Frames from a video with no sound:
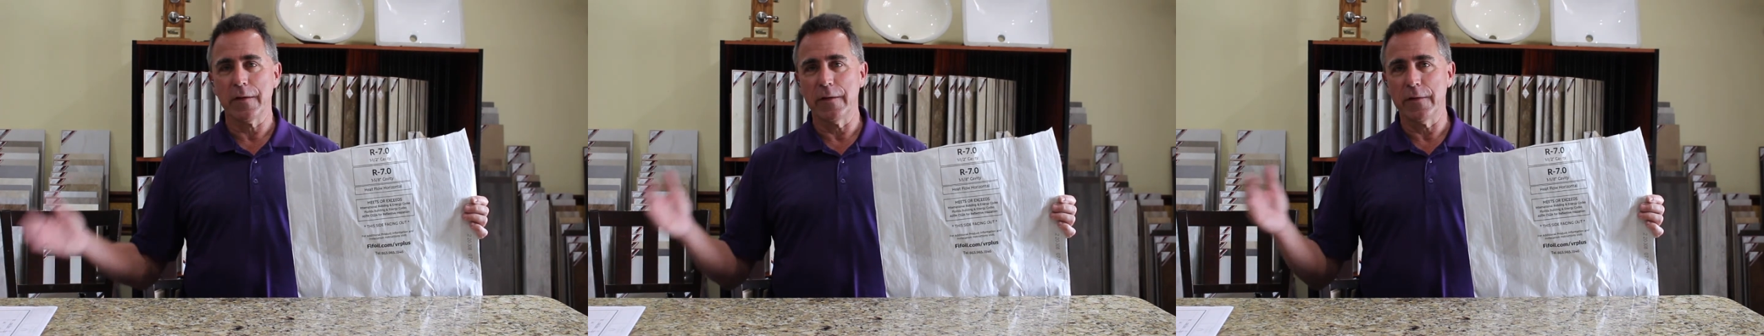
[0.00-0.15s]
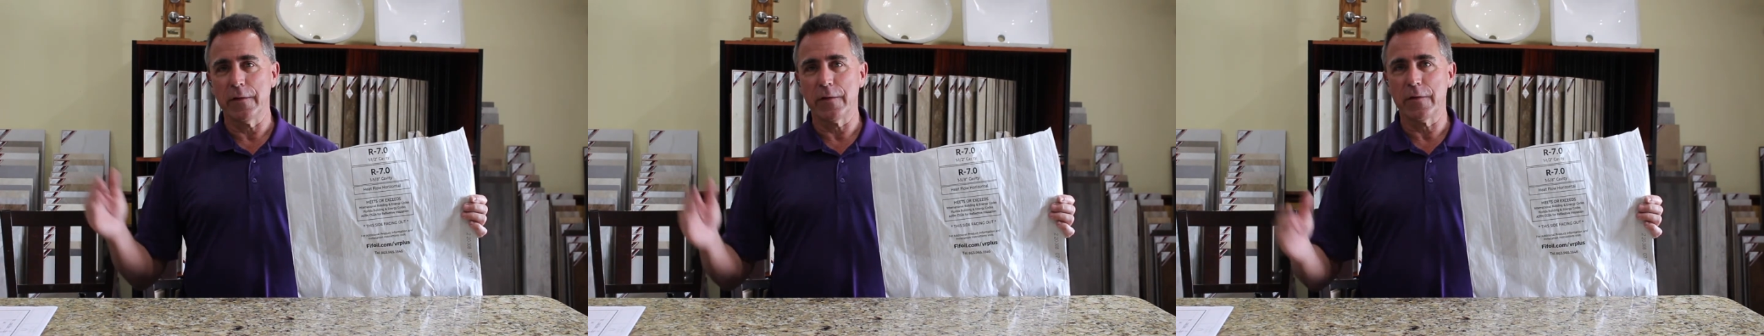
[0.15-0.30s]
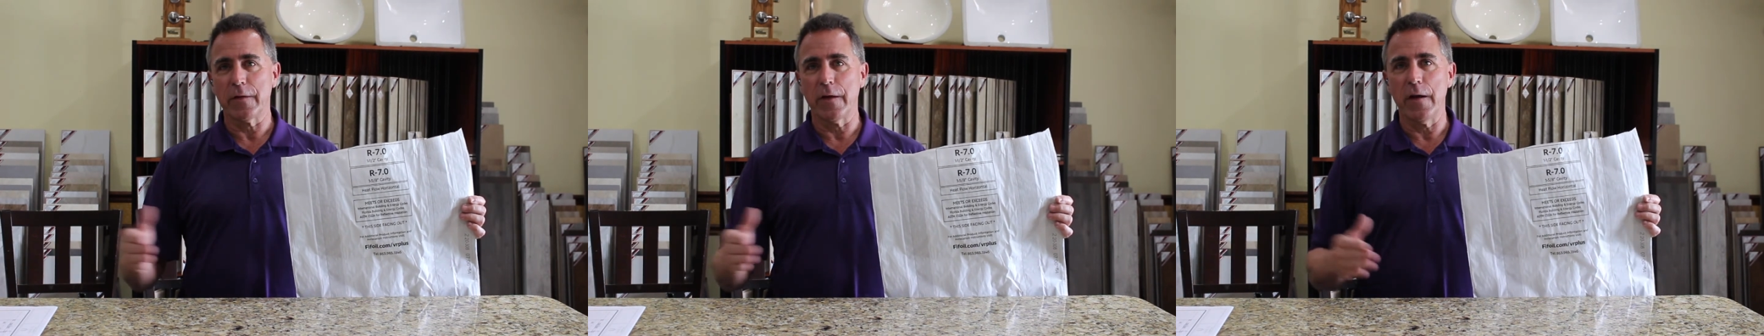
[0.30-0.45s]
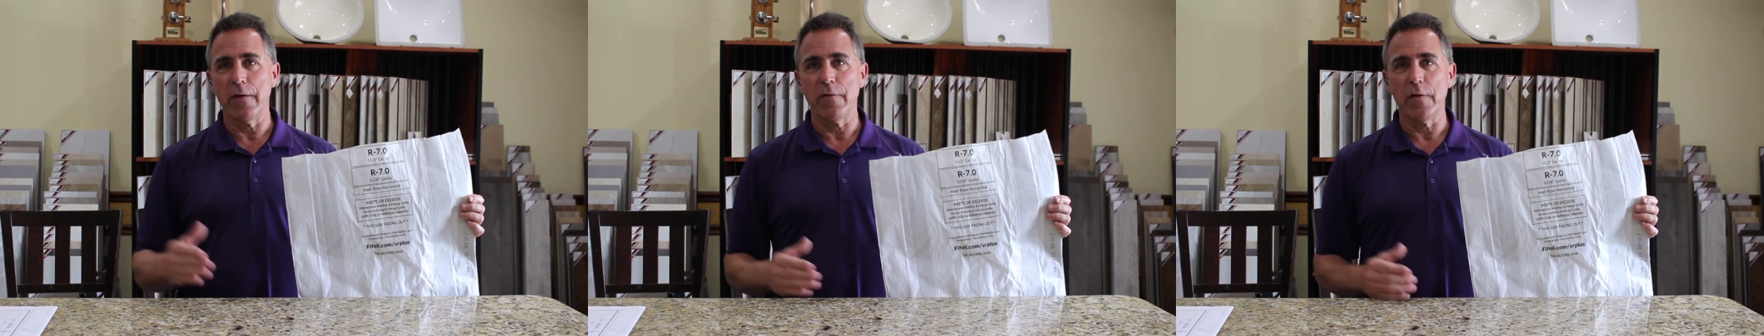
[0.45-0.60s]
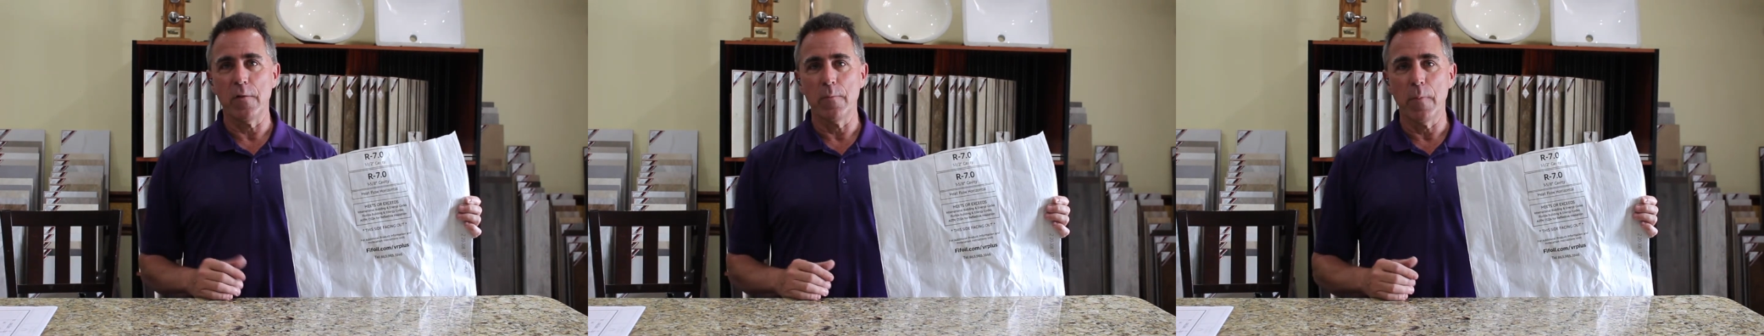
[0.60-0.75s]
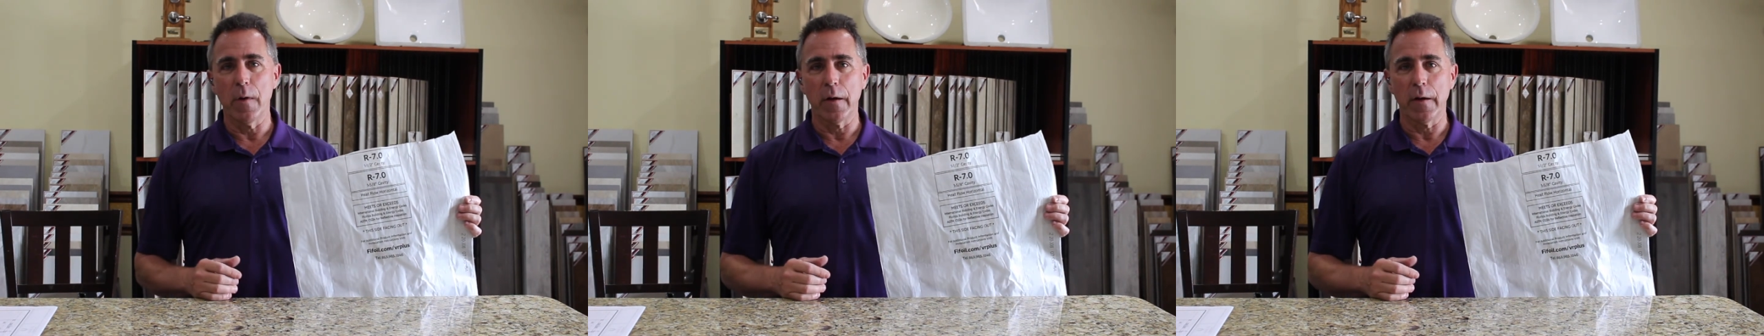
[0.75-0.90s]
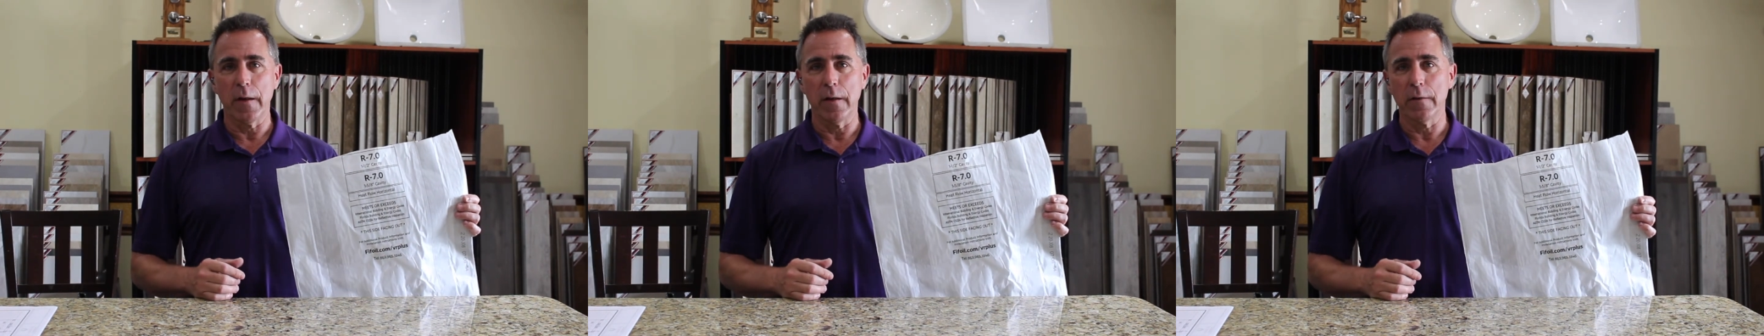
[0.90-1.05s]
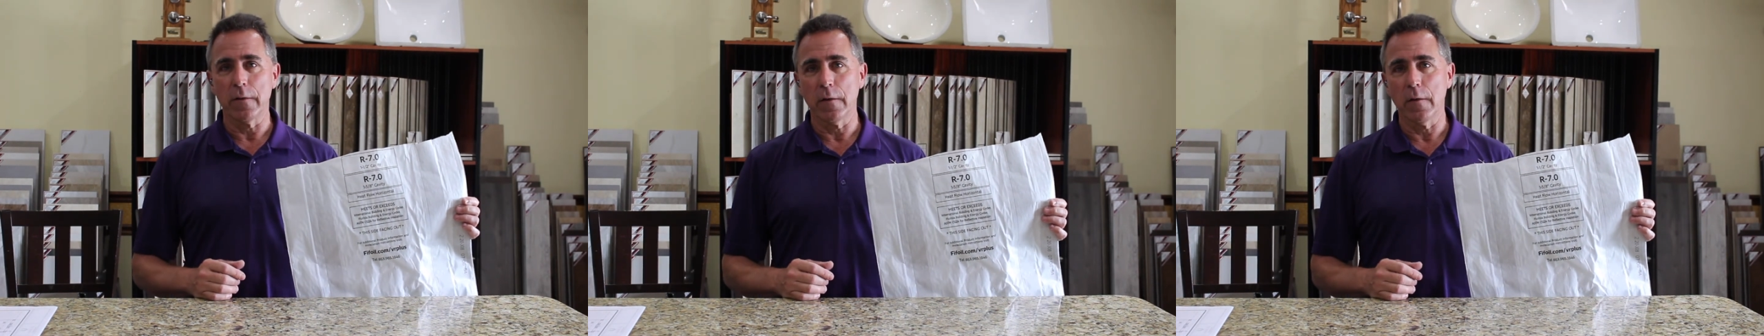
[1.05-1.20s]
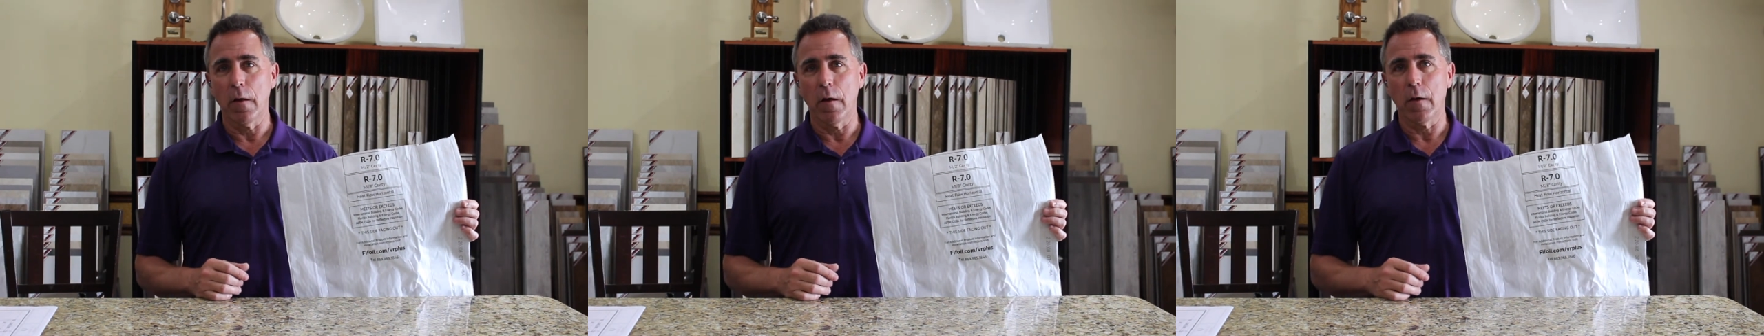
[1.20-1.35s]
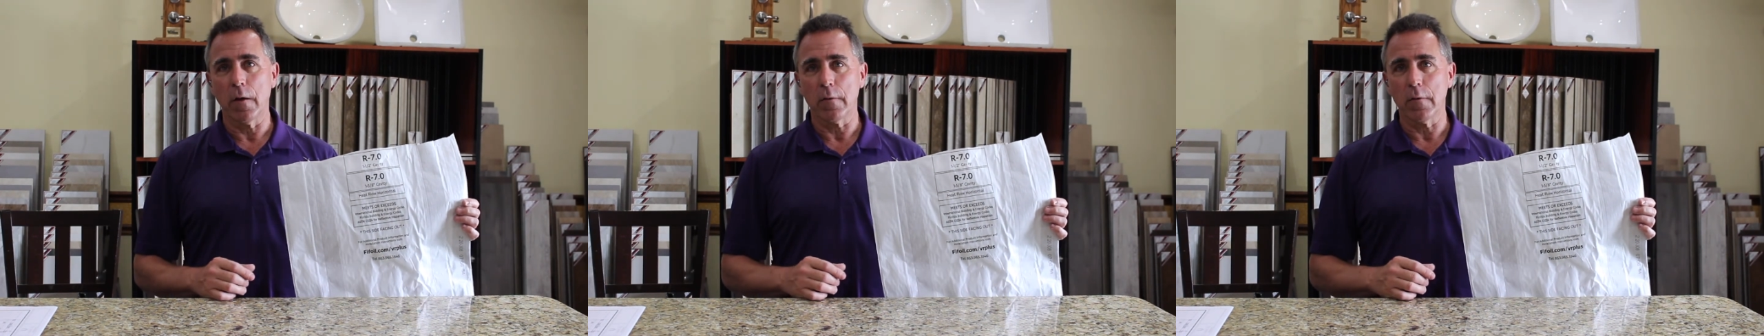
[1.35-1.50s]
and save you money in the
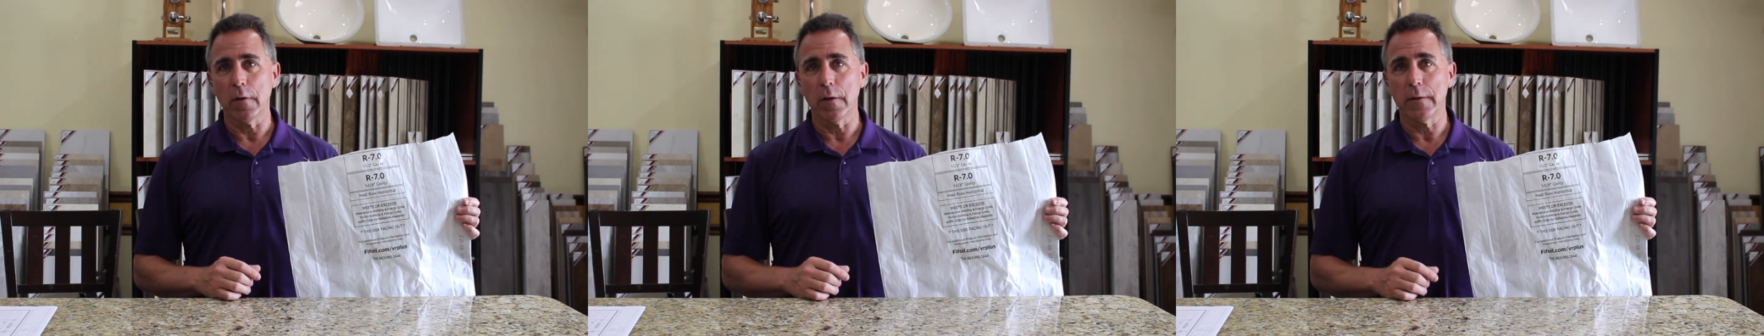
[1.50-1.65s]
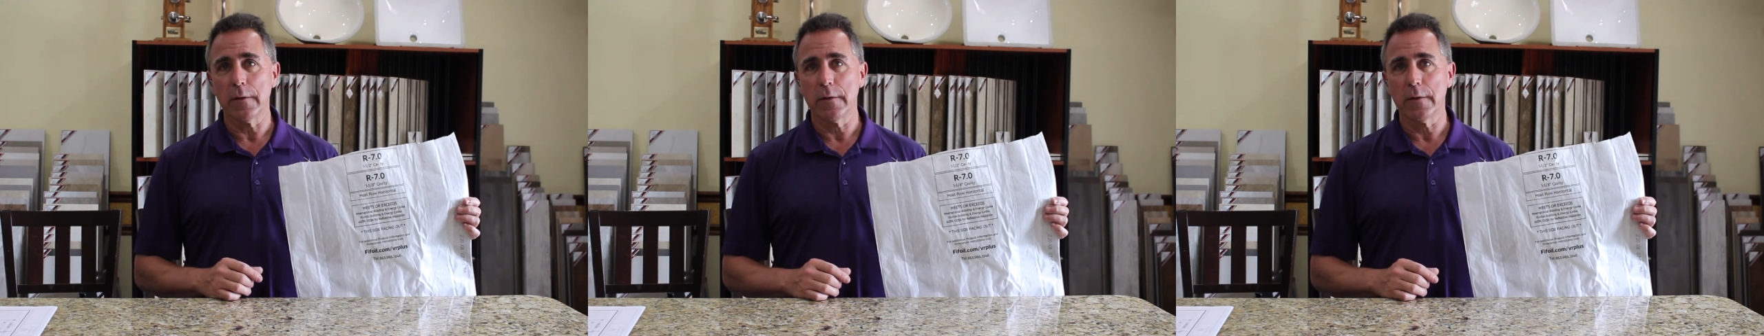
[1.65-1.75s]
long run.